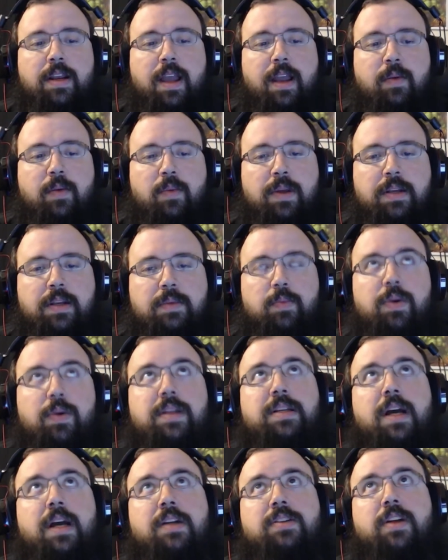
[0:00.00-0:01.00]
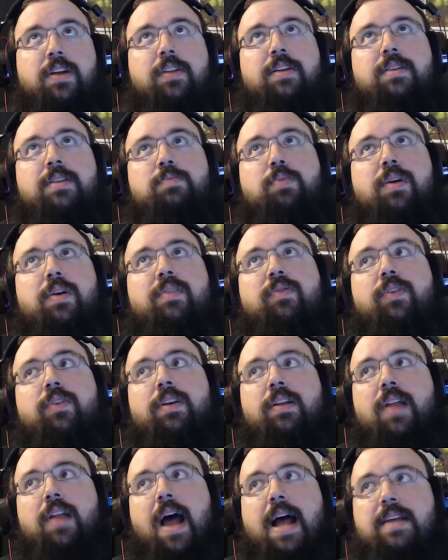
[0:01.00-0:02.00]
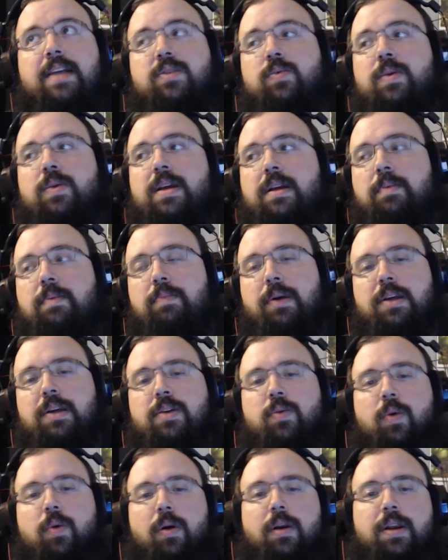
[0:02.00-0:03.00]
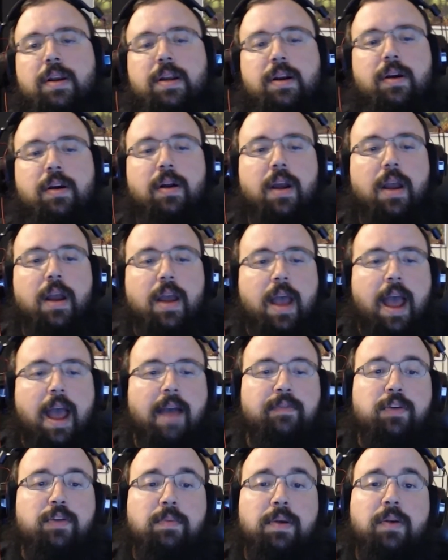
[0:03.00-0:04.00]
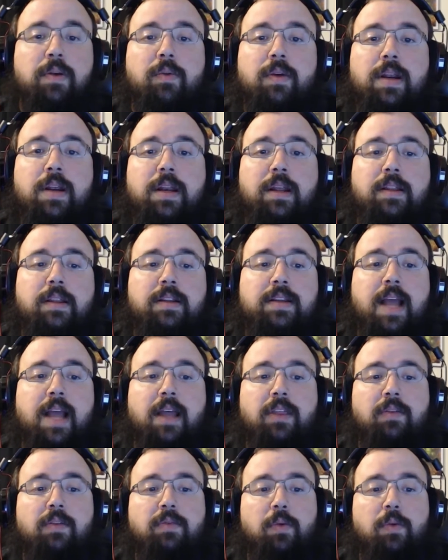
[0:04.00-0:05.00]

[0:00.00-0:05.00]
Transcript: and we touched on this briefly last week, but you weren't here. Have you been reading Death of